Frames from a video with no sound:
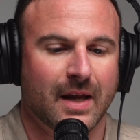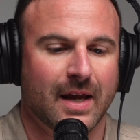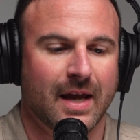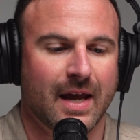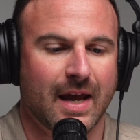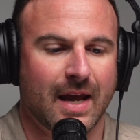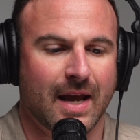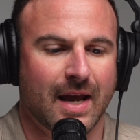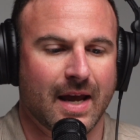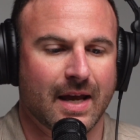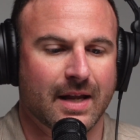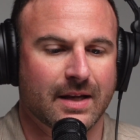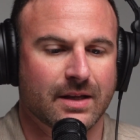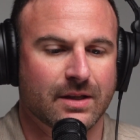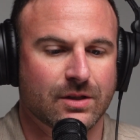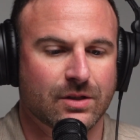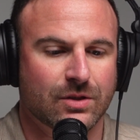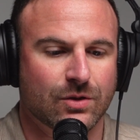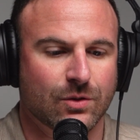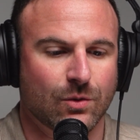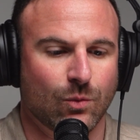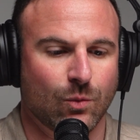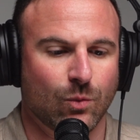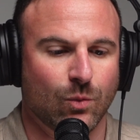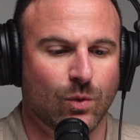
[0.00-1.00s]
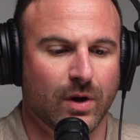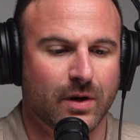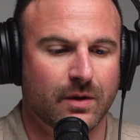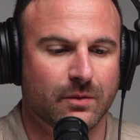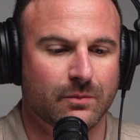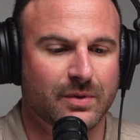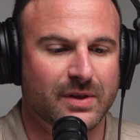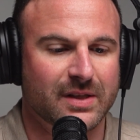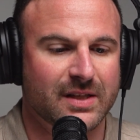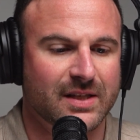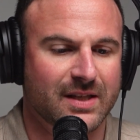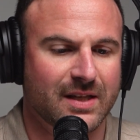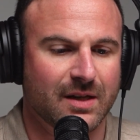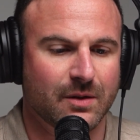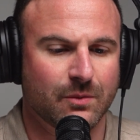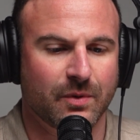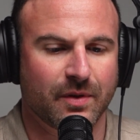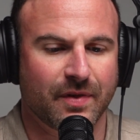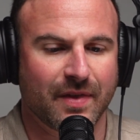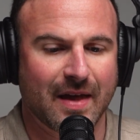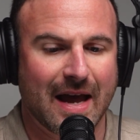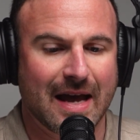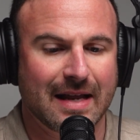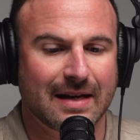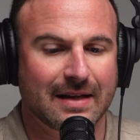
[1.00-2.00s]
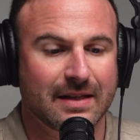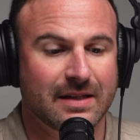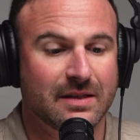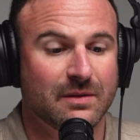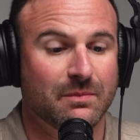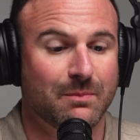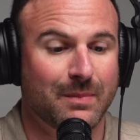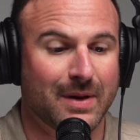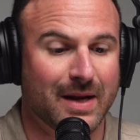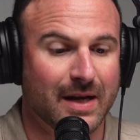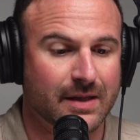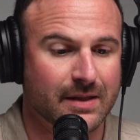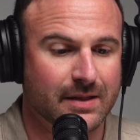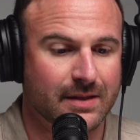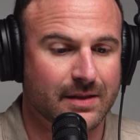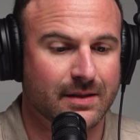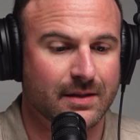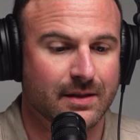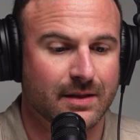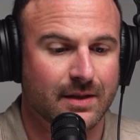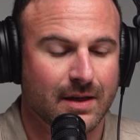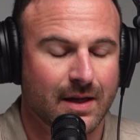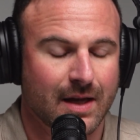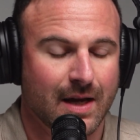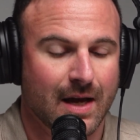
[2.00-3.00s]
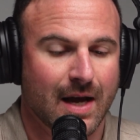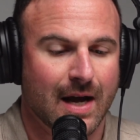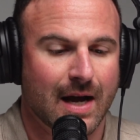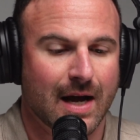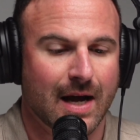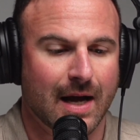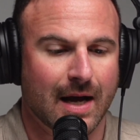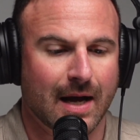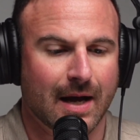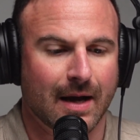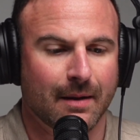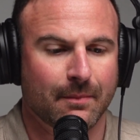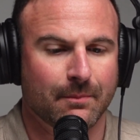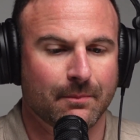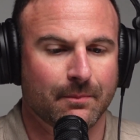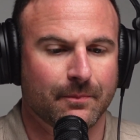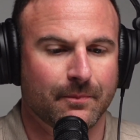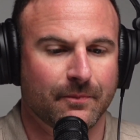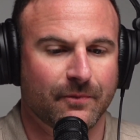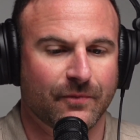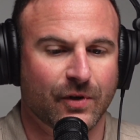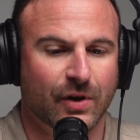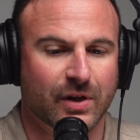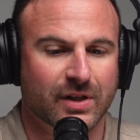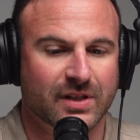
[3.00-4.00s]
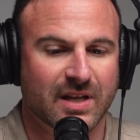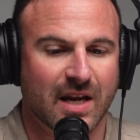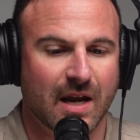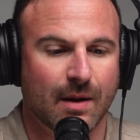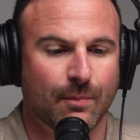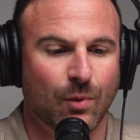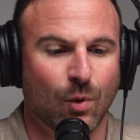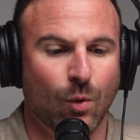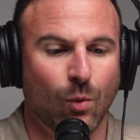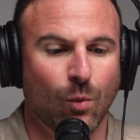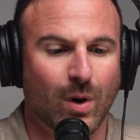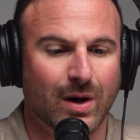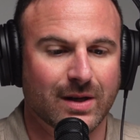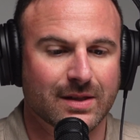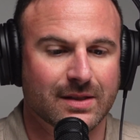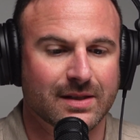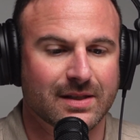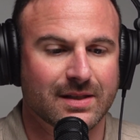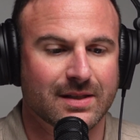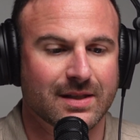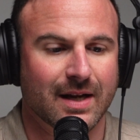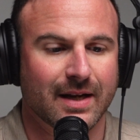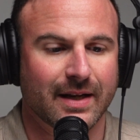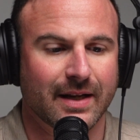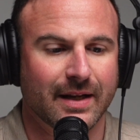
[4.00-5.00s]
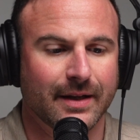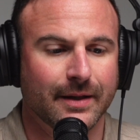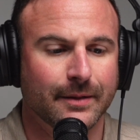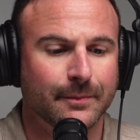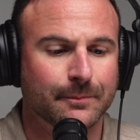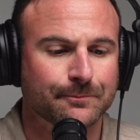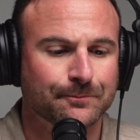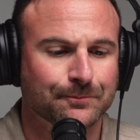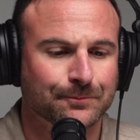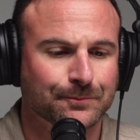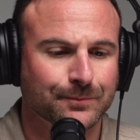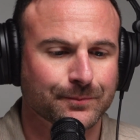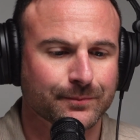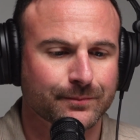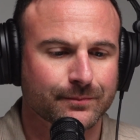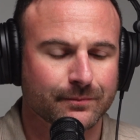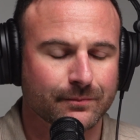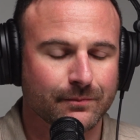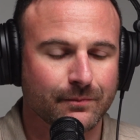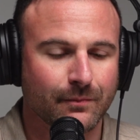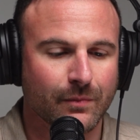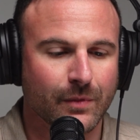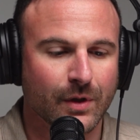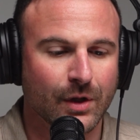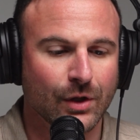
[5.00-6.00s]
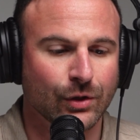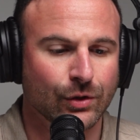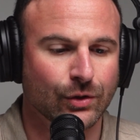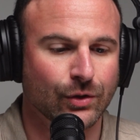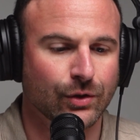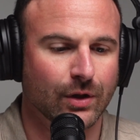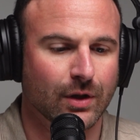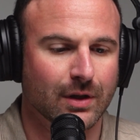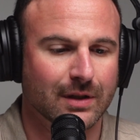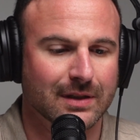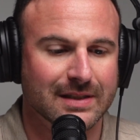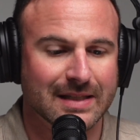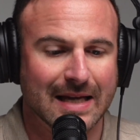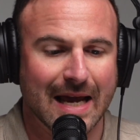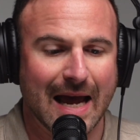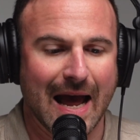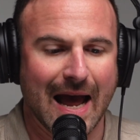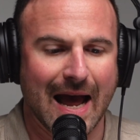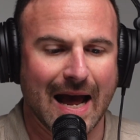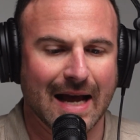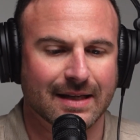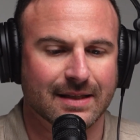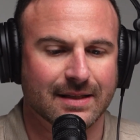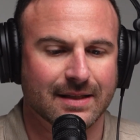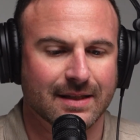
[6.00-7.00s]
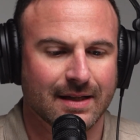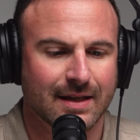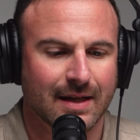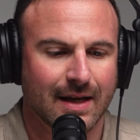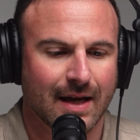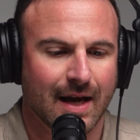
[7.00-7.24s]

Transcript: And what we see with that is mixed. For example, one study looked at